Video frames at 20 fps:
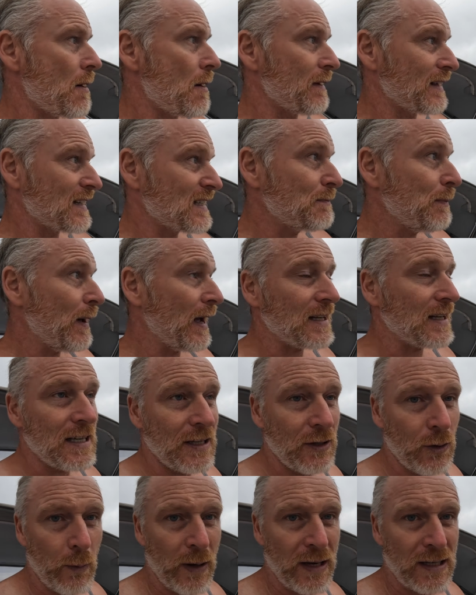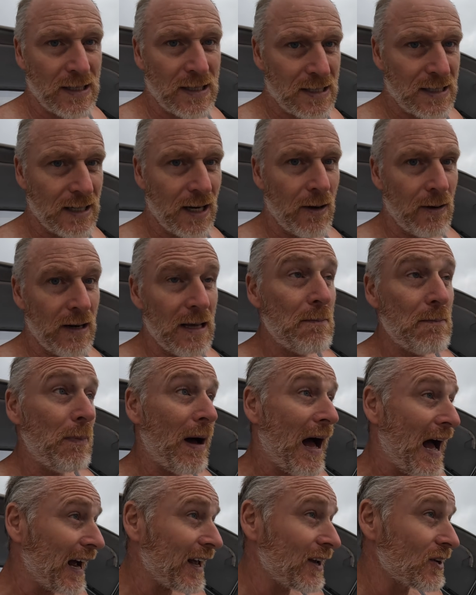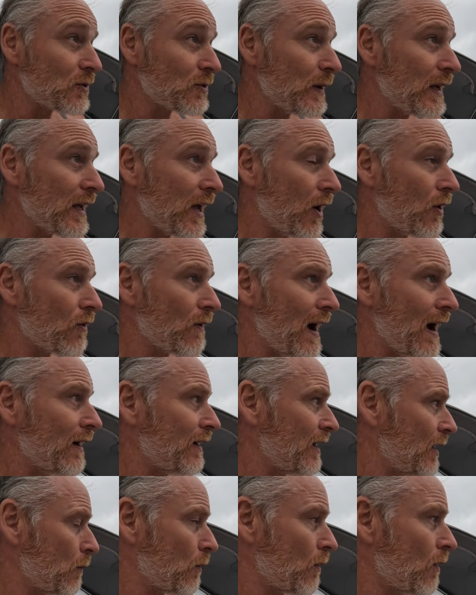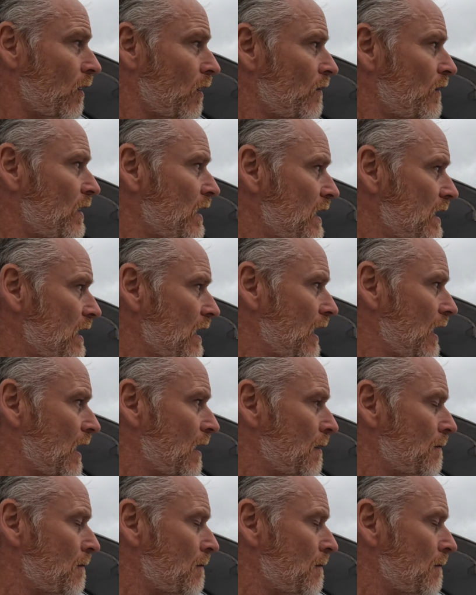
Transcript: I'm expecting the wind slowly back as we go around it. We're on the